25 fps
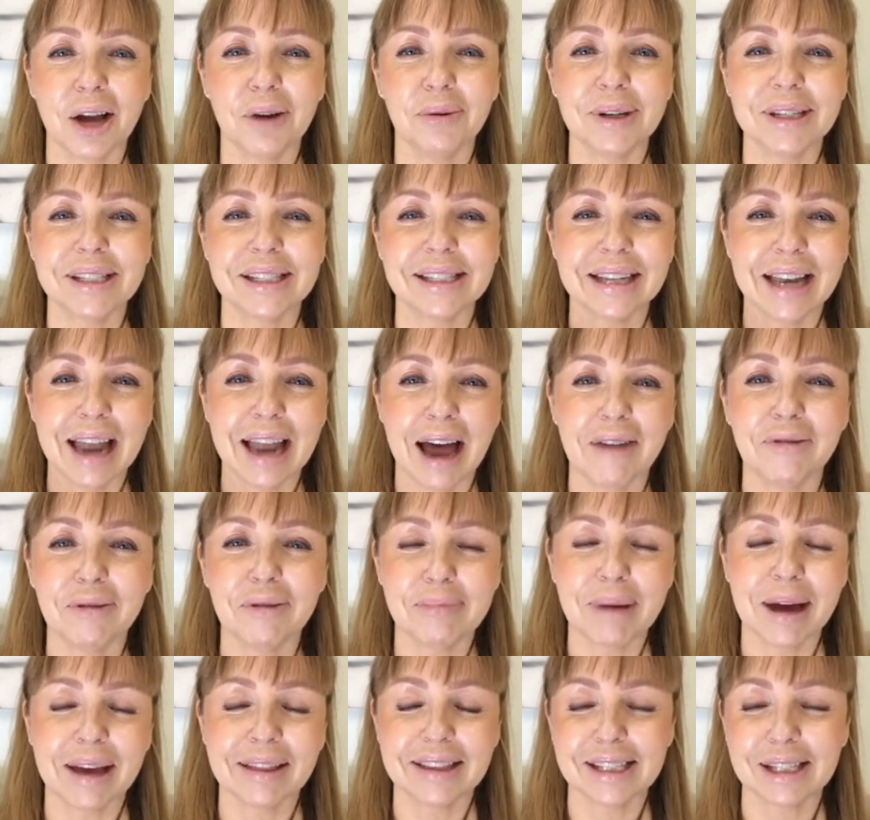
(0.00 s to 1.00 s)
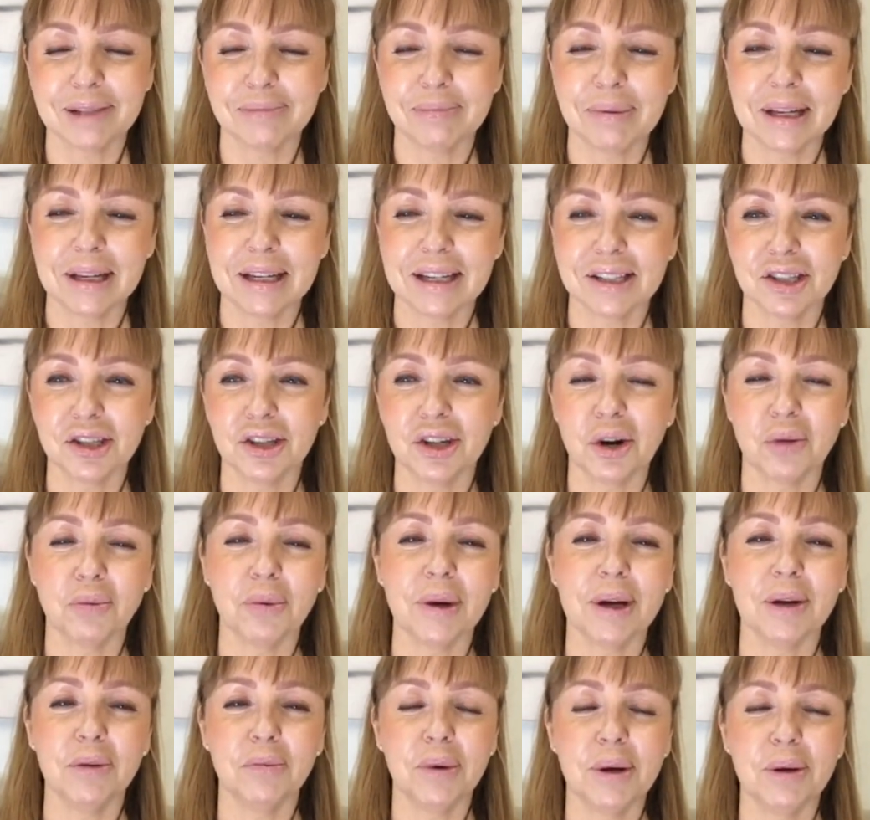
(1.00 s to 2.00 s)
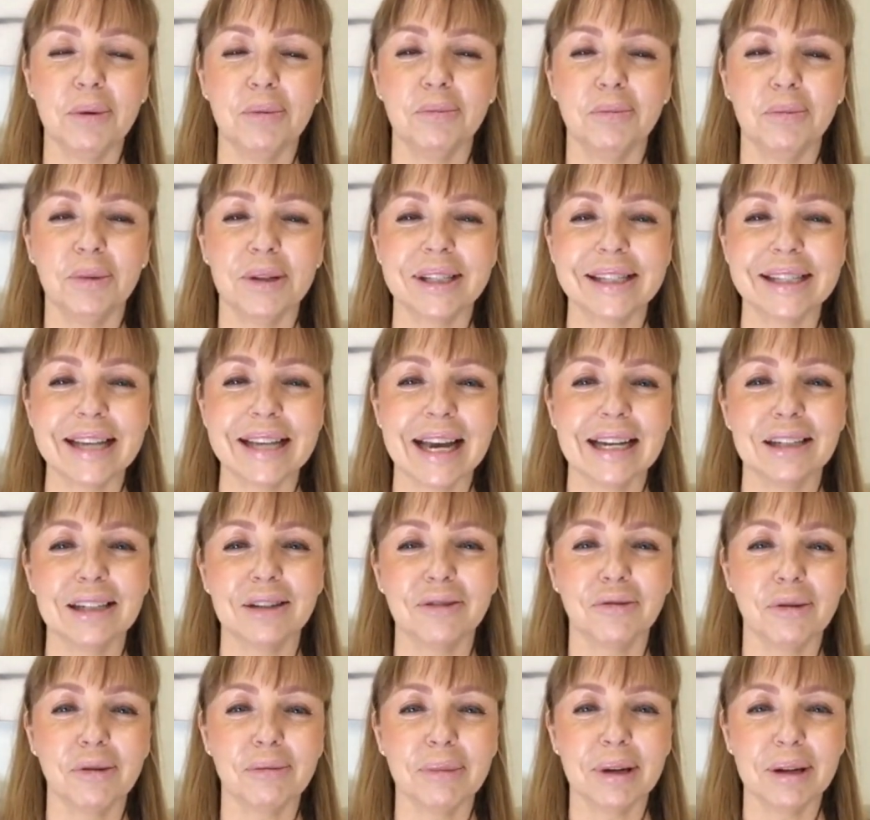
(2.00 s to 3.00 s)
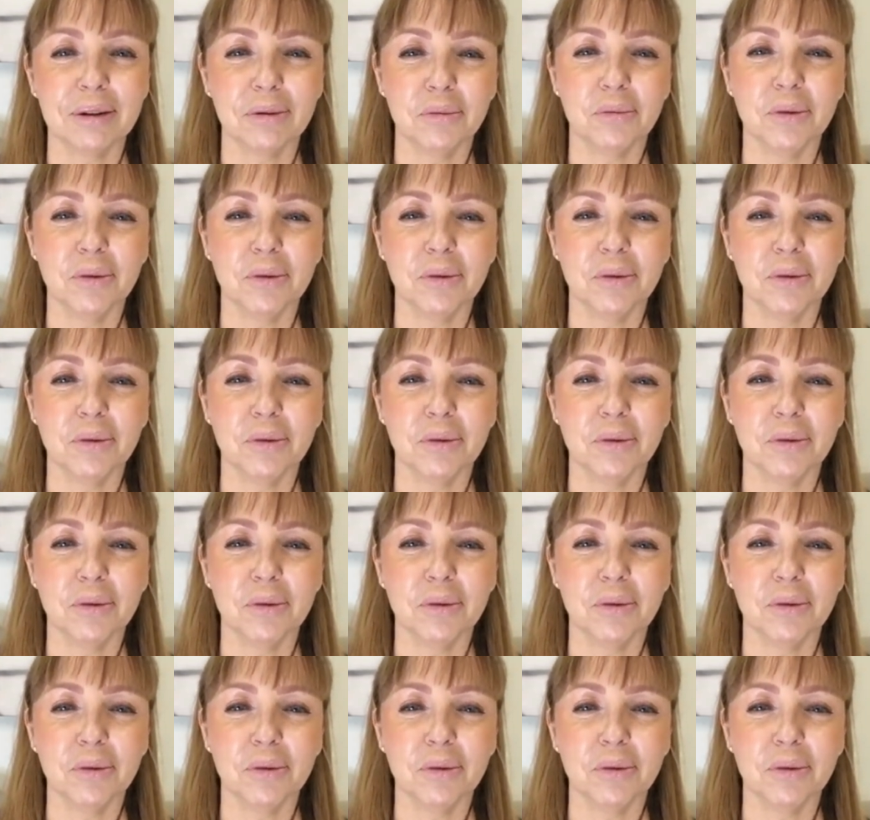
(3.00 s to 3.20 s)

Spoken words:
always laugh about this because, you know, we were sent from,